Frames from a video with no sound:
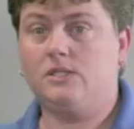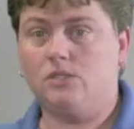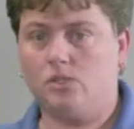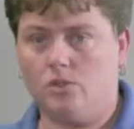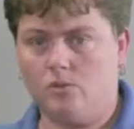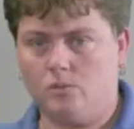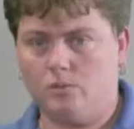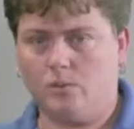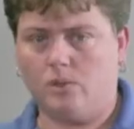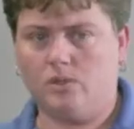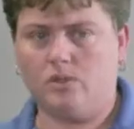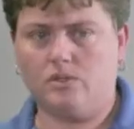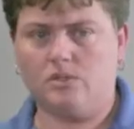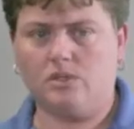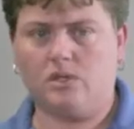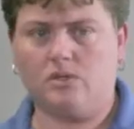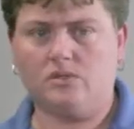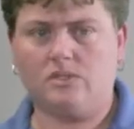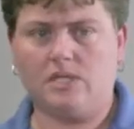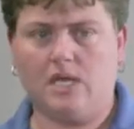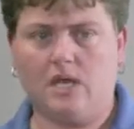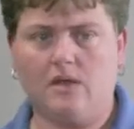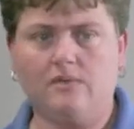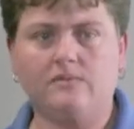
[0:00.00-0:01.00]
As youth
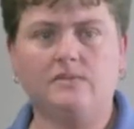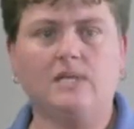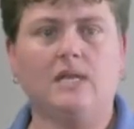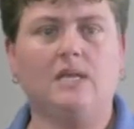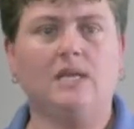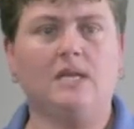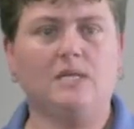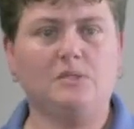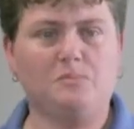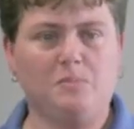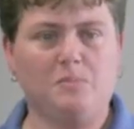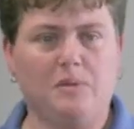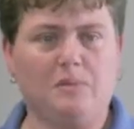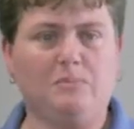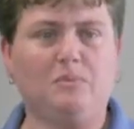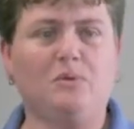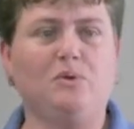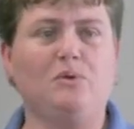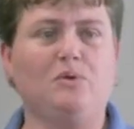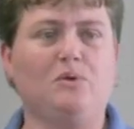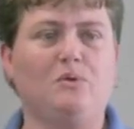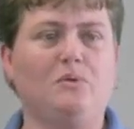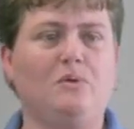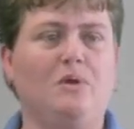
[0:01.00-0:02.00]
workers ourselves and as
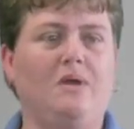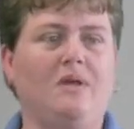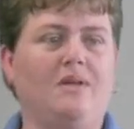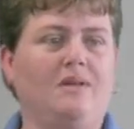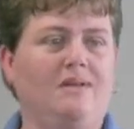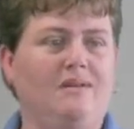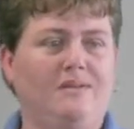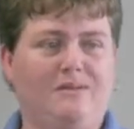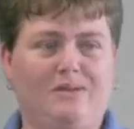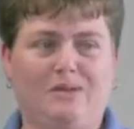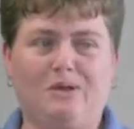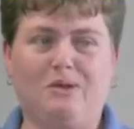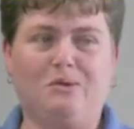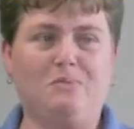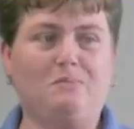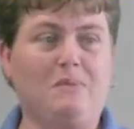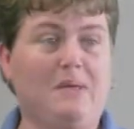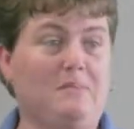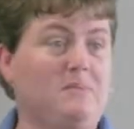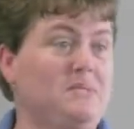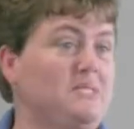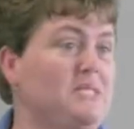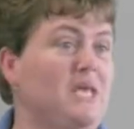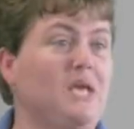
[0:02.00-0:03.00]
people who you know,
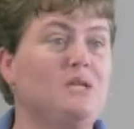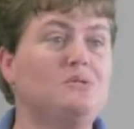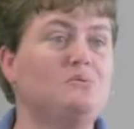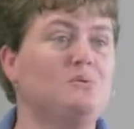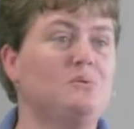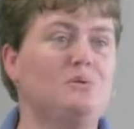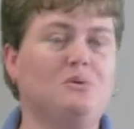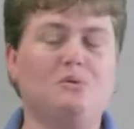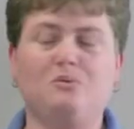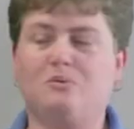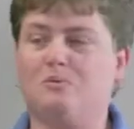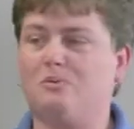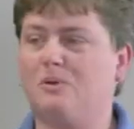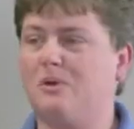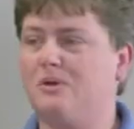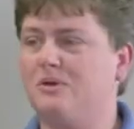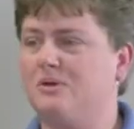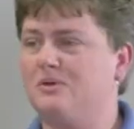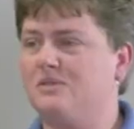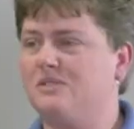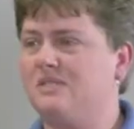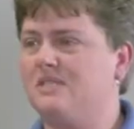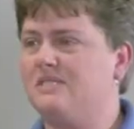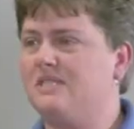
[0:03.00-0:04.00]
maybe schedule youth
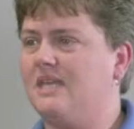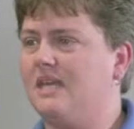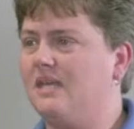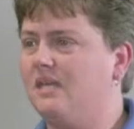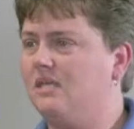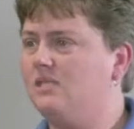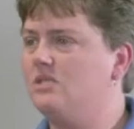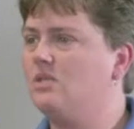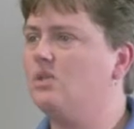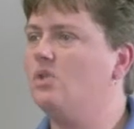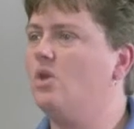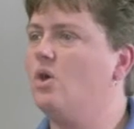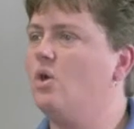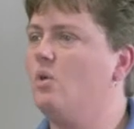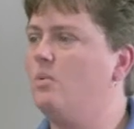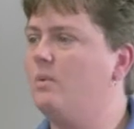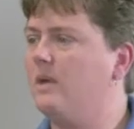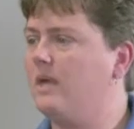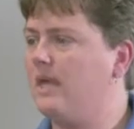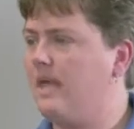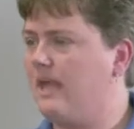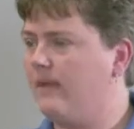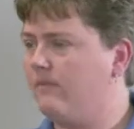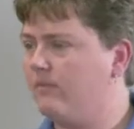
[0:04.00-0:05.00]
workers. It's getting to know
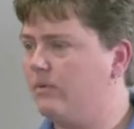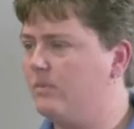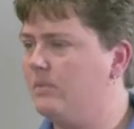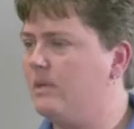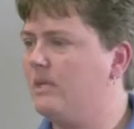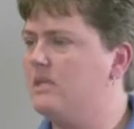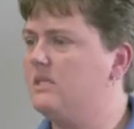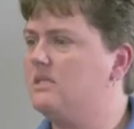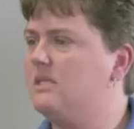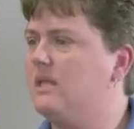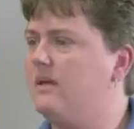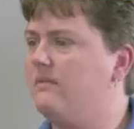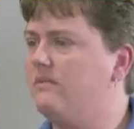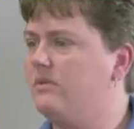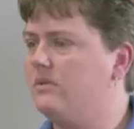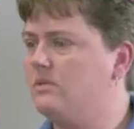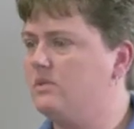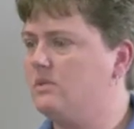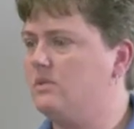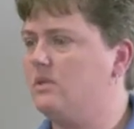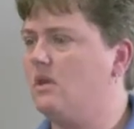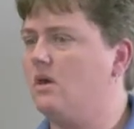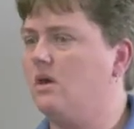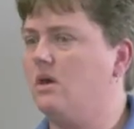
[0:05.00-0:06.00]
what everybody's
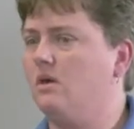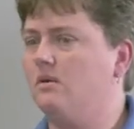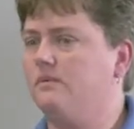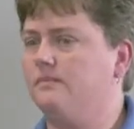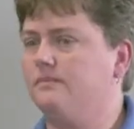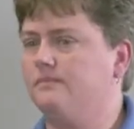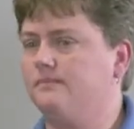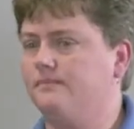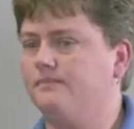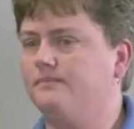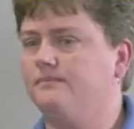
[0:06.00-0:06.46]
levels are.